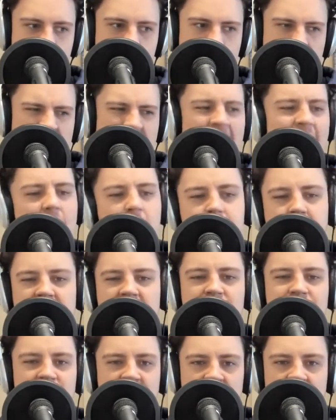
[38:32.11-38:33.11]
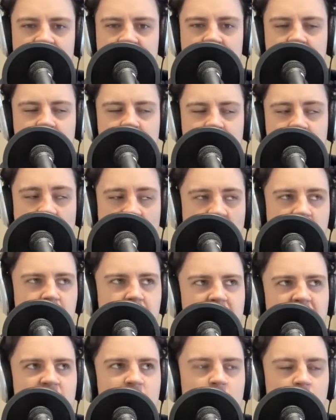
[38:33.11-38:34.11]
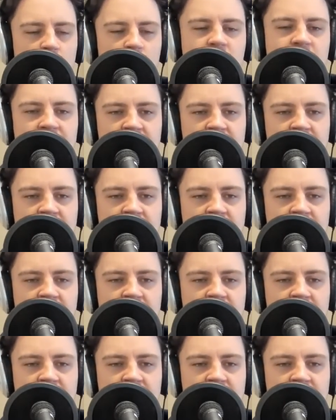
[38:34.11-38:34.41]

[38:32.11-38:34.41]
And how many good